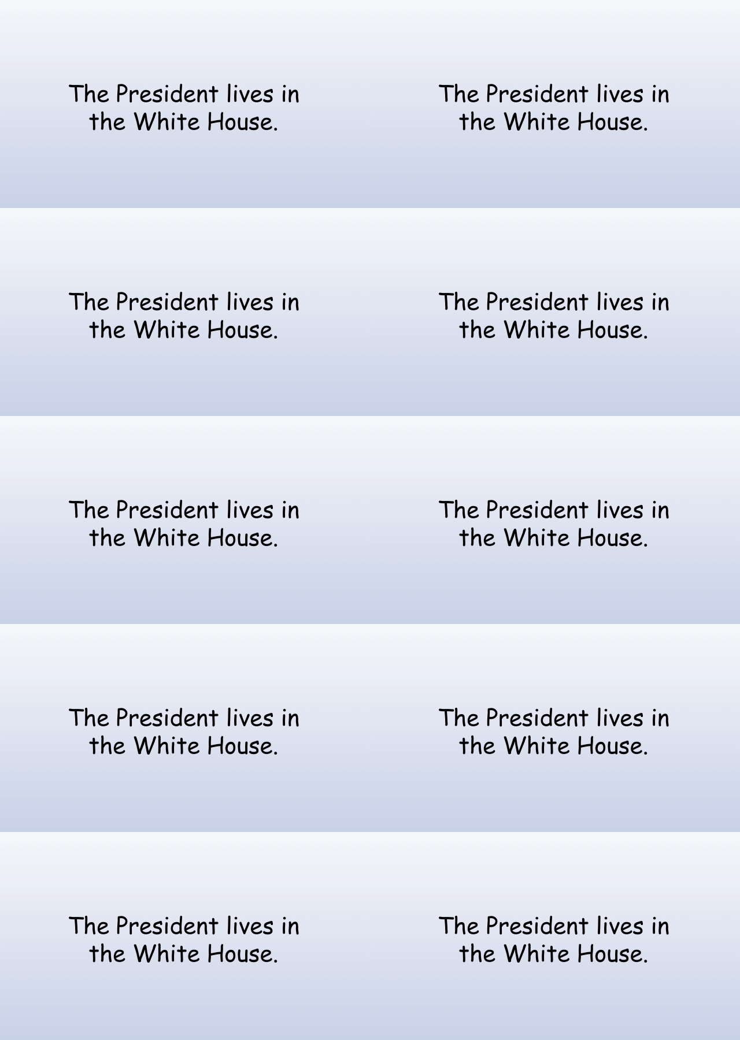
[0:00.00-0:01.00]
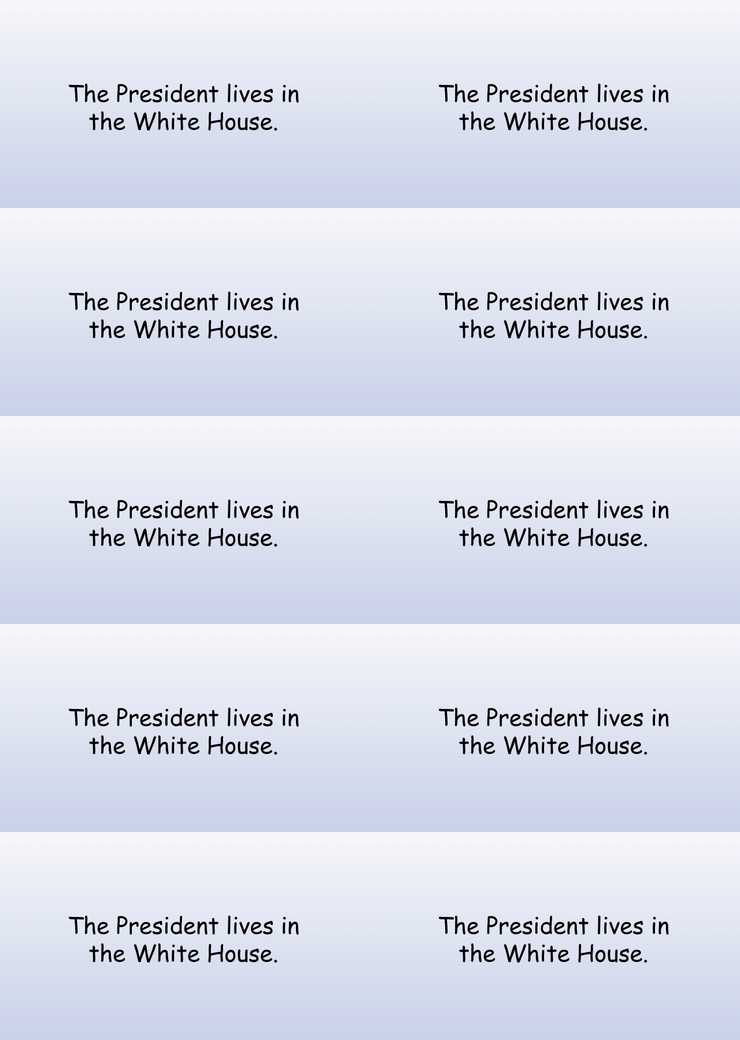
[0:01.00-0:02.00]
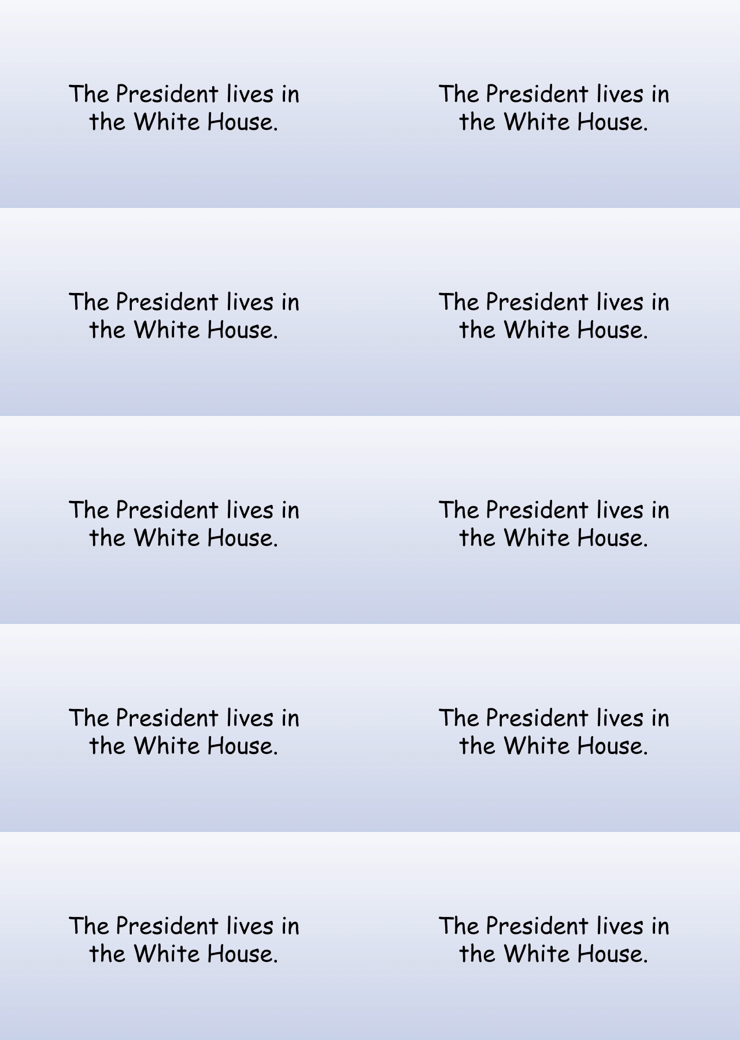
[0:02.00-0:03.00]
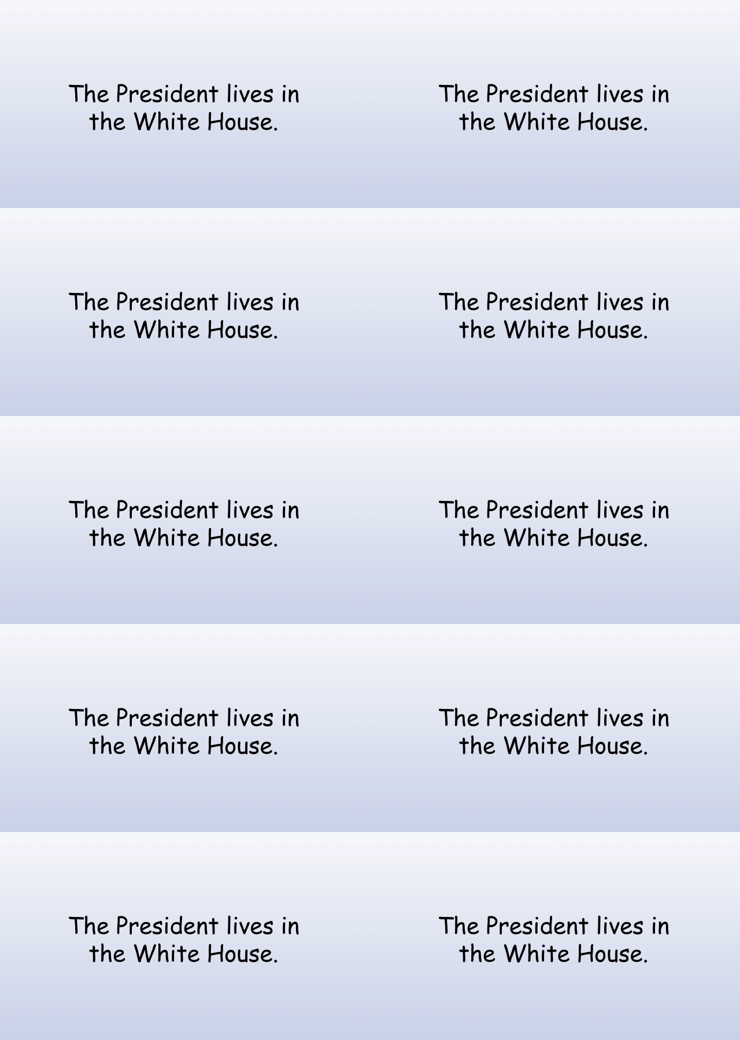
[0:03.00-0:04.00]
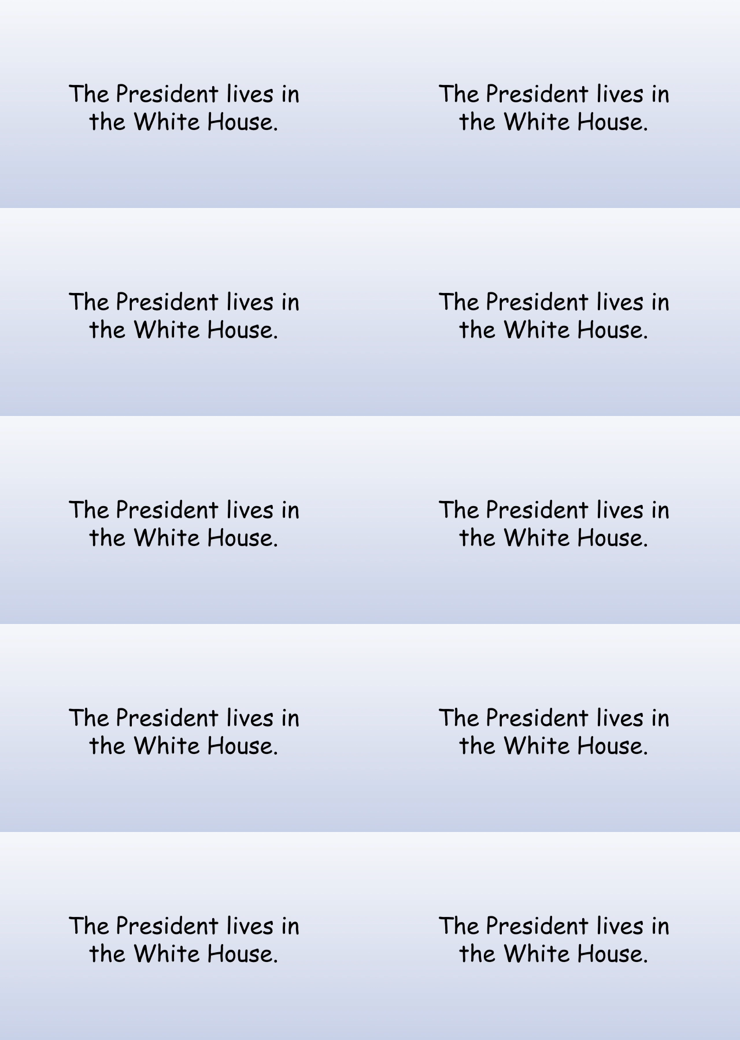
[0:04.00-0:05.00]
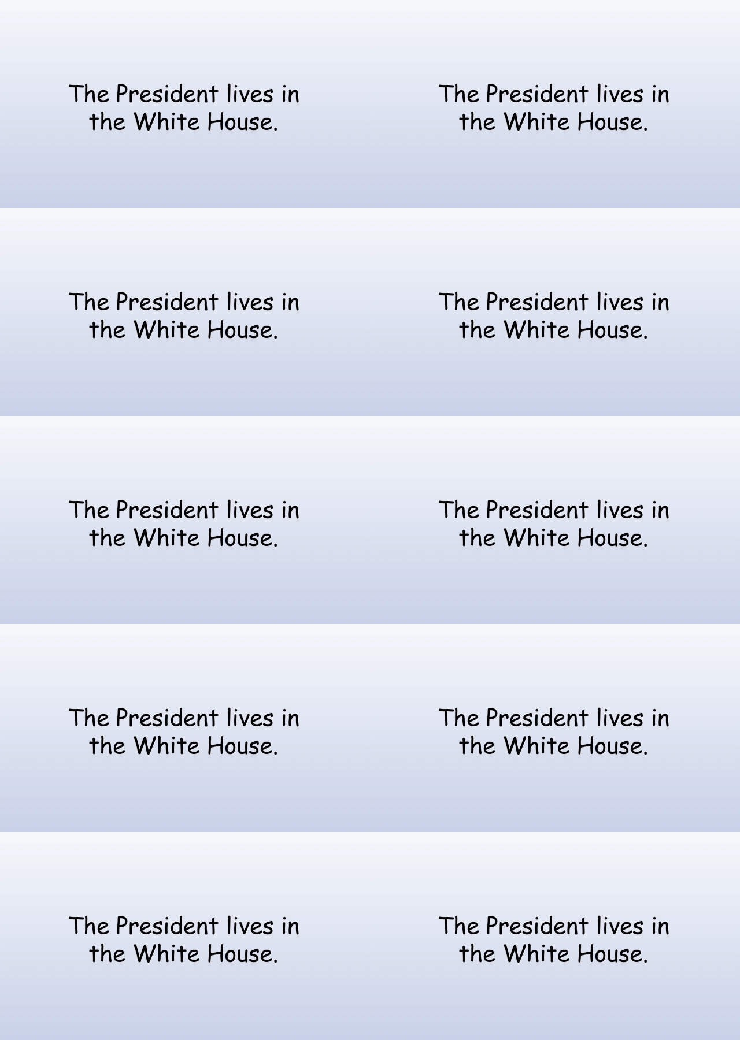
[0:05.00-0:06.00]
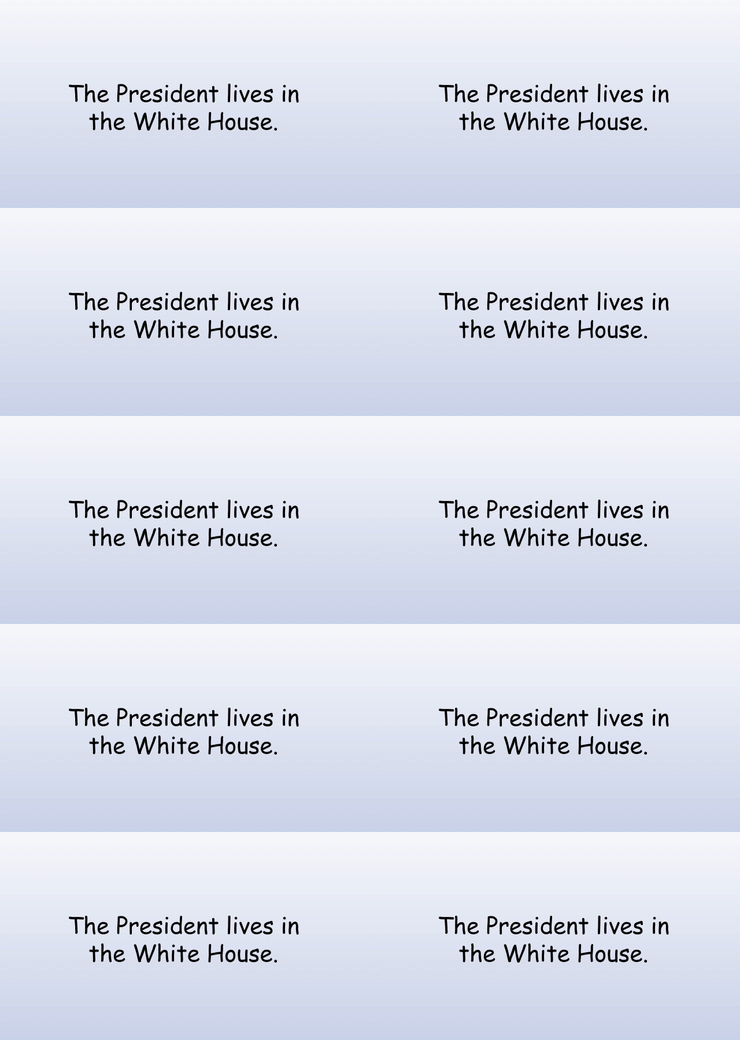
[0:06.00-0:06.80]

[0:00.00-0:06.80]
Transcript: (no speaker visible)